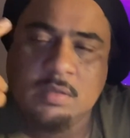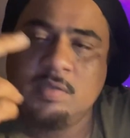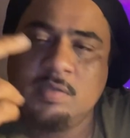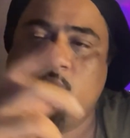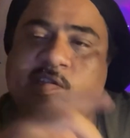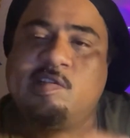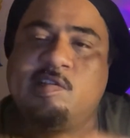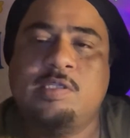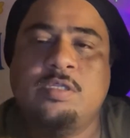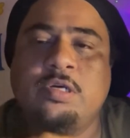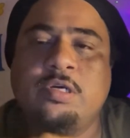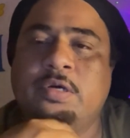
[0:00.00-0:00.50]

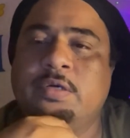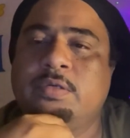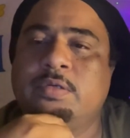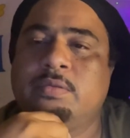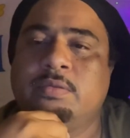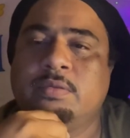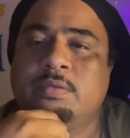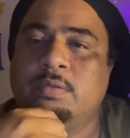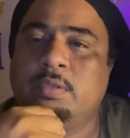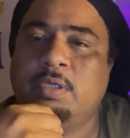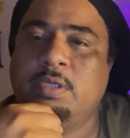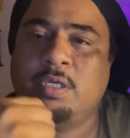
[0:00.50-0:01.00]
stuck,
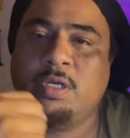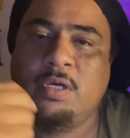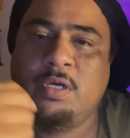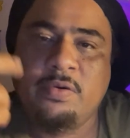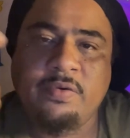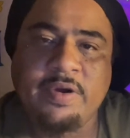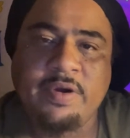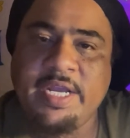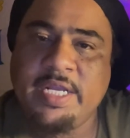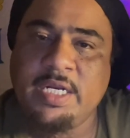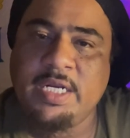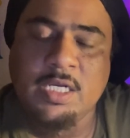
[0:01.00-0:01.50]
you know,
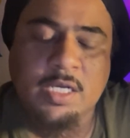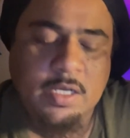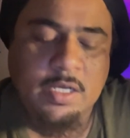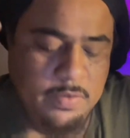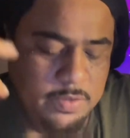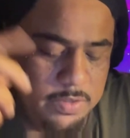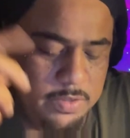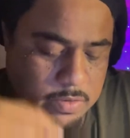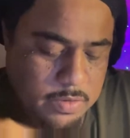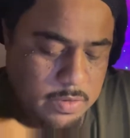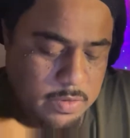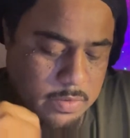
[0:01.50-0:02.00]
right now,
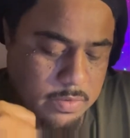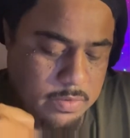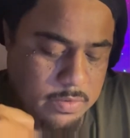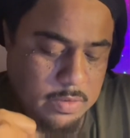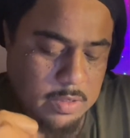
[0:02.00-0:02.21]
you know.